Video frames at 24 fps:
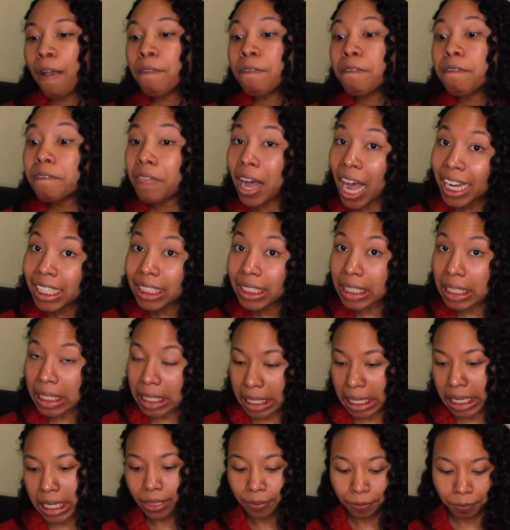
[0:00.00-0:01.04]

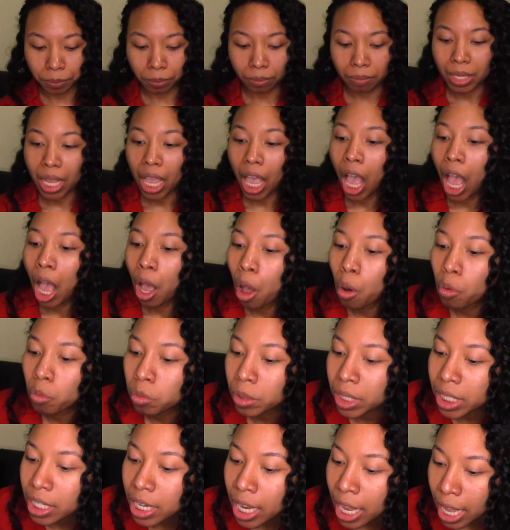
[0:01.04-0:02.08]
Finally,
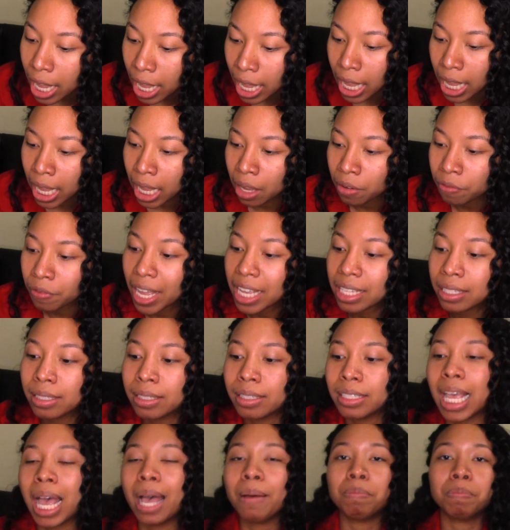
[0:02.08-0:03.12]
we have
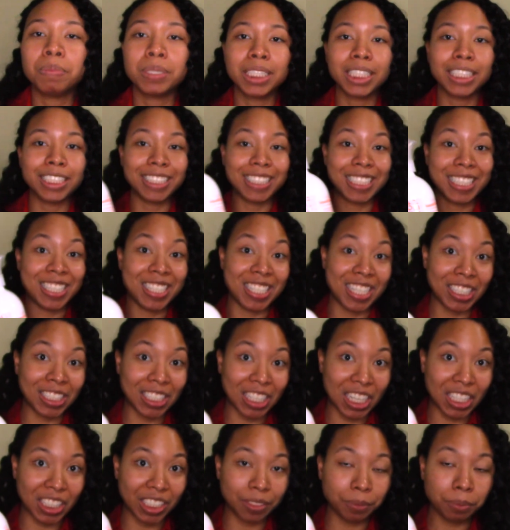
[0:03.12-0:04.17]

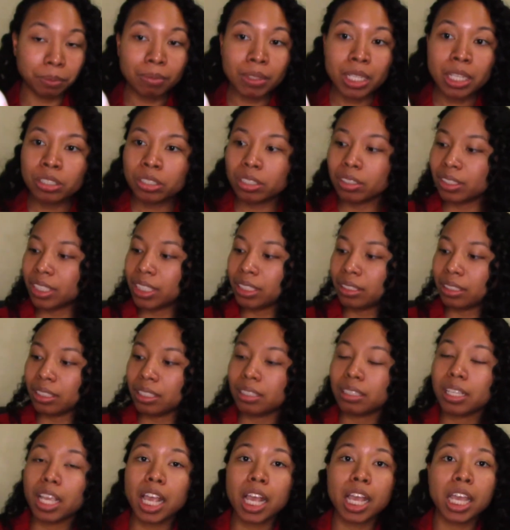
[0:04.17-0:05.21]
Sapadilla. So this is
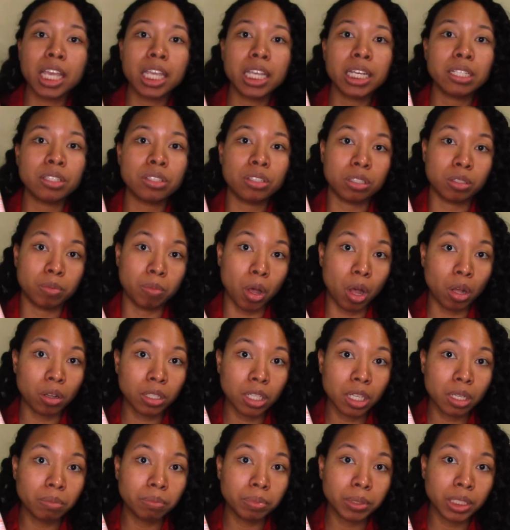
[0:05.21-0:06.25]
a small
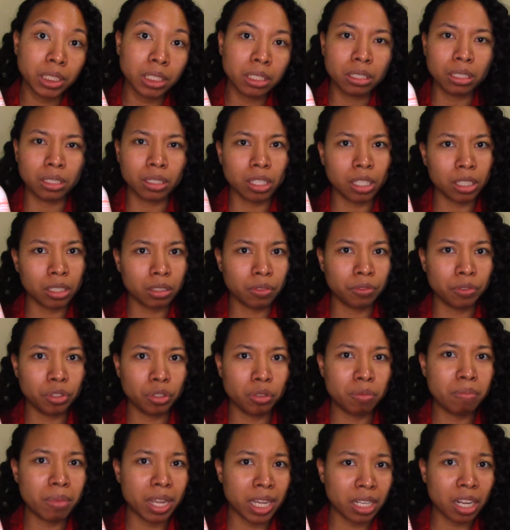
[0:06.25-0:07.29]
company. A lot of you
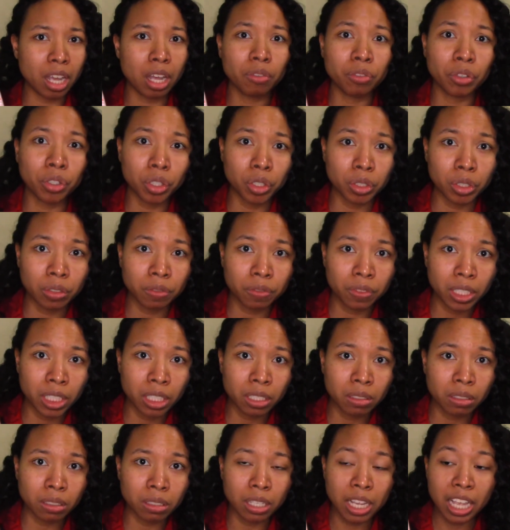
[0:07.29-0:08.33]
may not have heard of
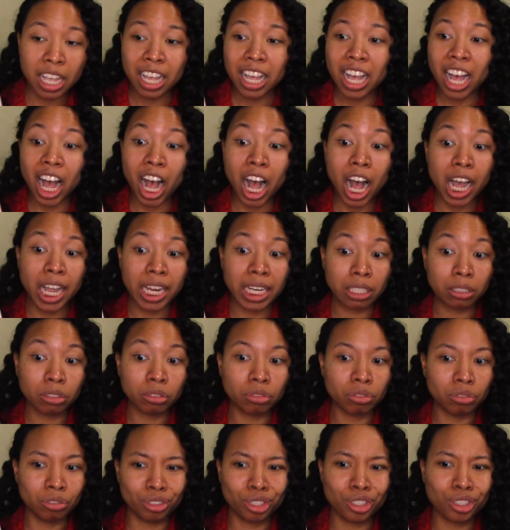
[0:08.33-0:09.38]
this. I
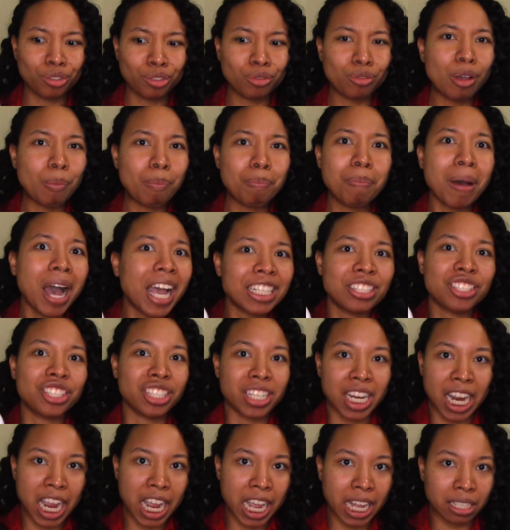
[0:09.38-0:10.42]
just by
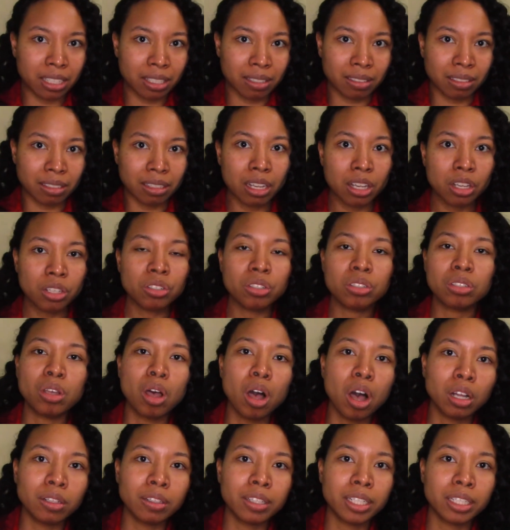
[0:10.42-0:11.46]
chance
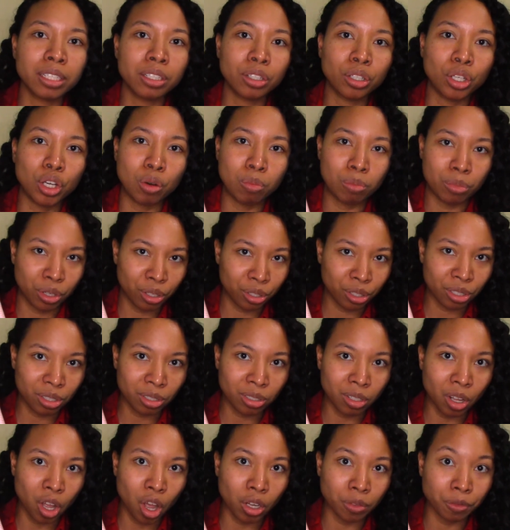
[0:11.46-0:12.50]
saw their commercial
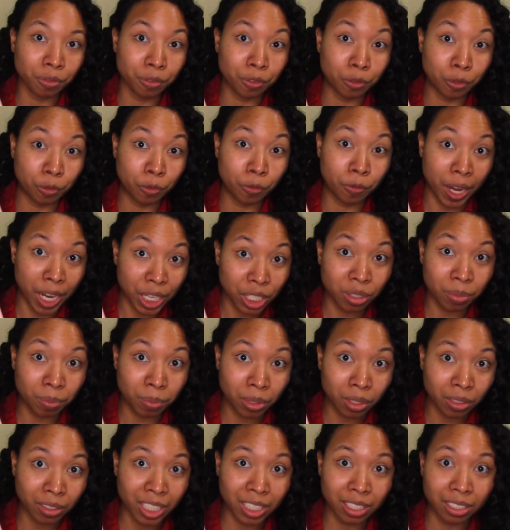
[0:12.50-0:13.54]
on
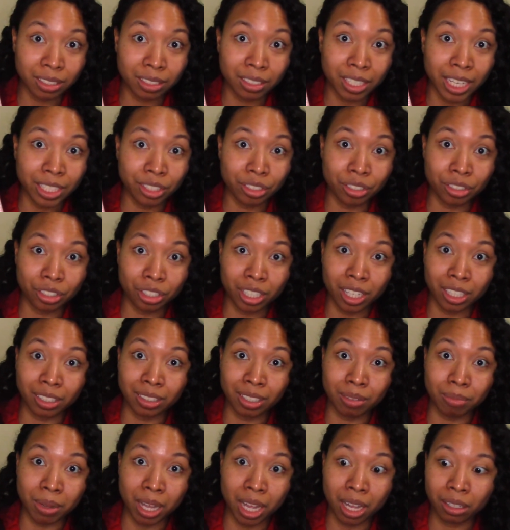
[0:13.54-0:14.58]
Facebook and decided to check
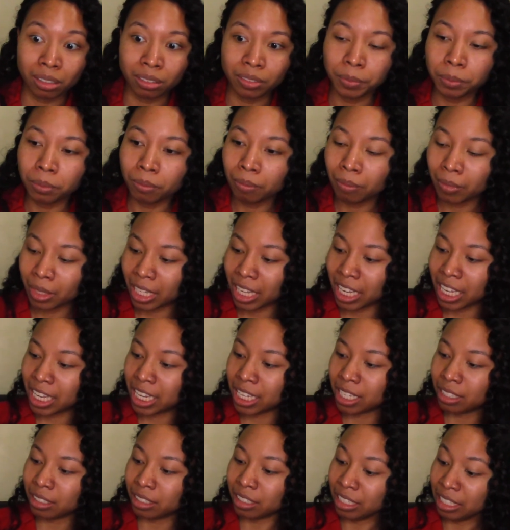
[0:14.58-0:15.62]
them out,
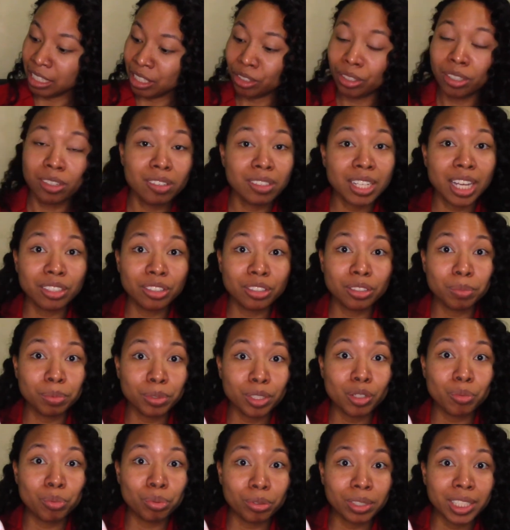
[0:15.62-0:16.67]
and turned out to be a
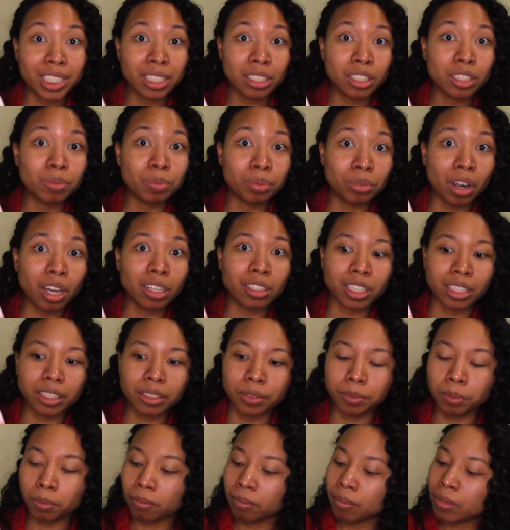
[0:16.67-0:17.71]
pretty good product.
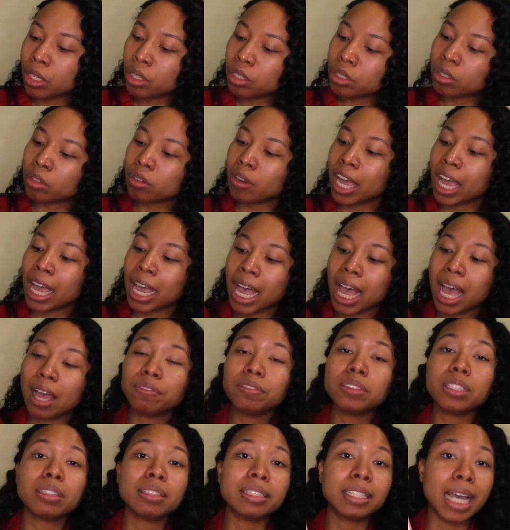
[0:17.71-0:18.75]
So I have
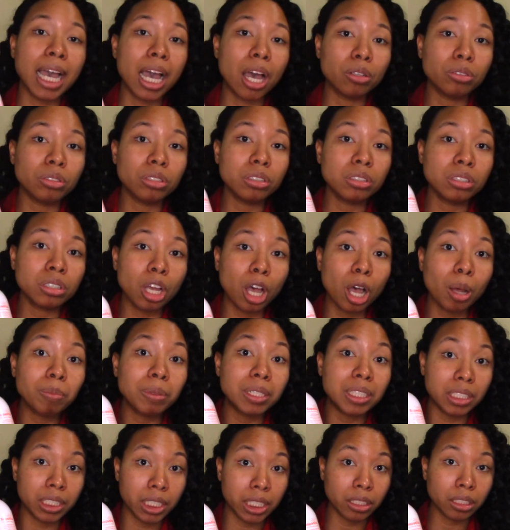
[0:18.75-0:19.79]
their countertop
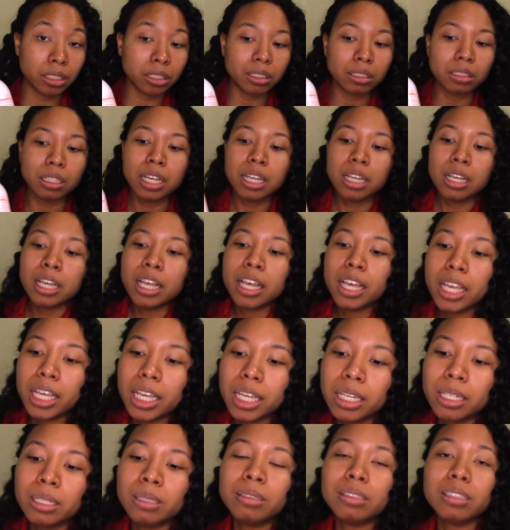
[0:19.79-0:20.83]
cleaner
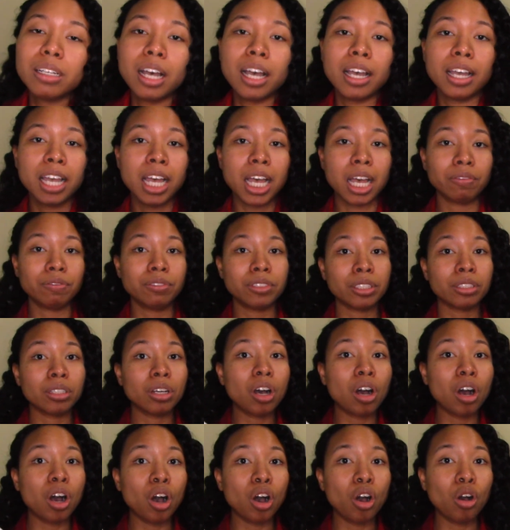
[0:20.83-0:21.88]
and I have their
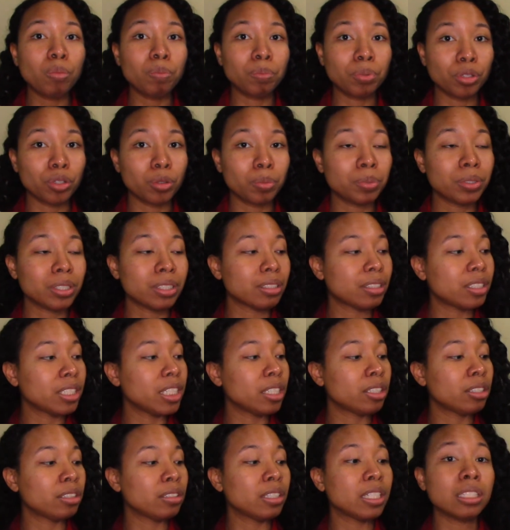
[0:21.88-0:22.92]
all-purpose
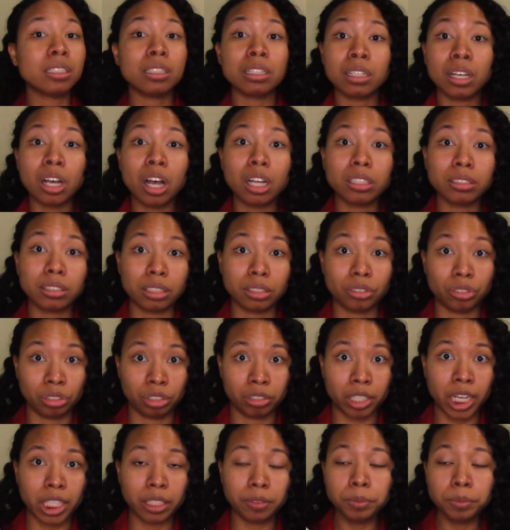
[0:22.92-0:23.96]
cleaner in the
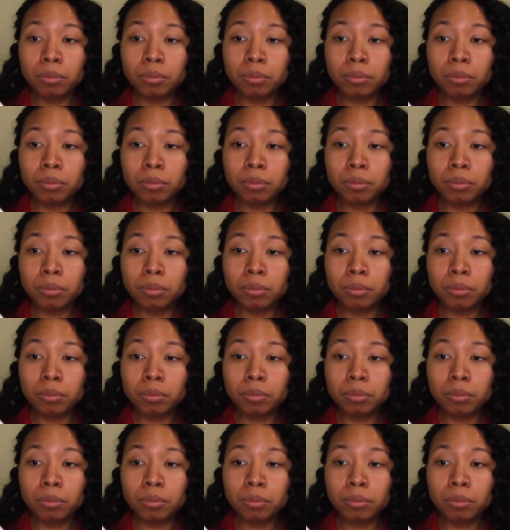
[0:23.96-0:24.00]
concentrate.